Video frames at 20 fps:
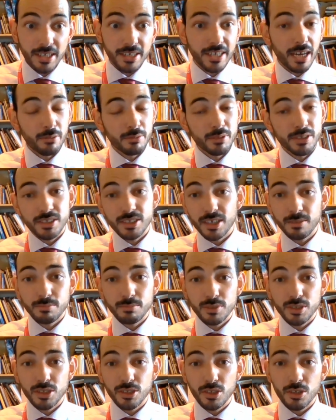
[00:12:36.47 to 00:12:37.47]
Now it's
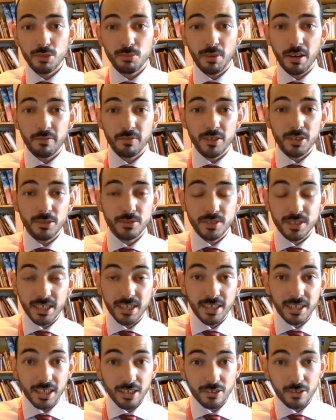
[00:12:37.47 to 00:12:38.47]
up to you whether you
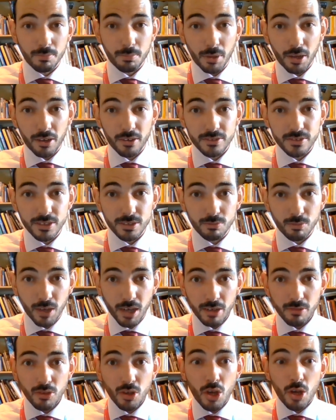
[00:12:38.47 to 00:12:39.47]
sing the other parts as
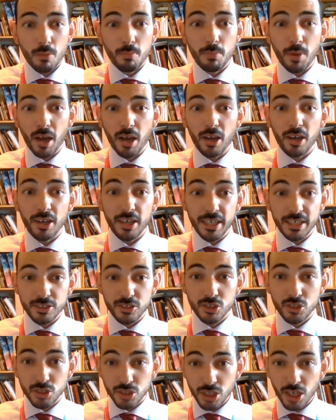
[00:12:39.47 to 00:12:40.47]
well, but
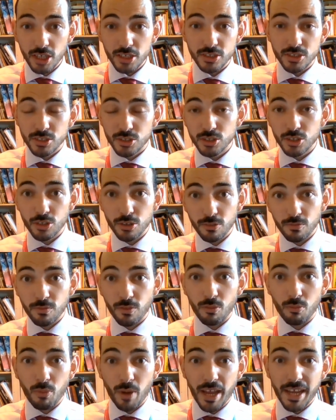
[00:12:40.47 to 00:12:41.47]
it's just you
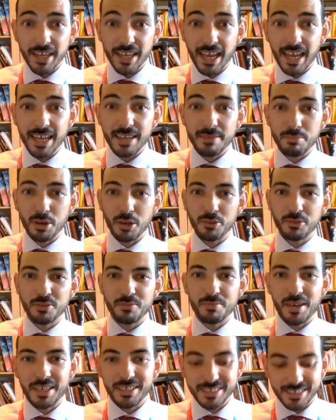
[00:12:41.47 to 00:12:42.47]
for way hey, blow
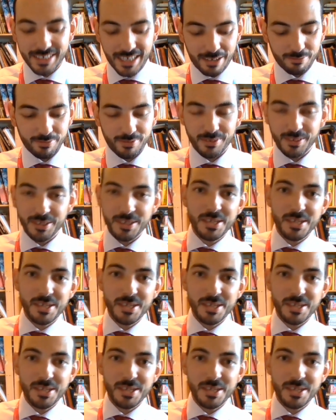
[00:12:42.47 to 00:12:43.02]
the man down.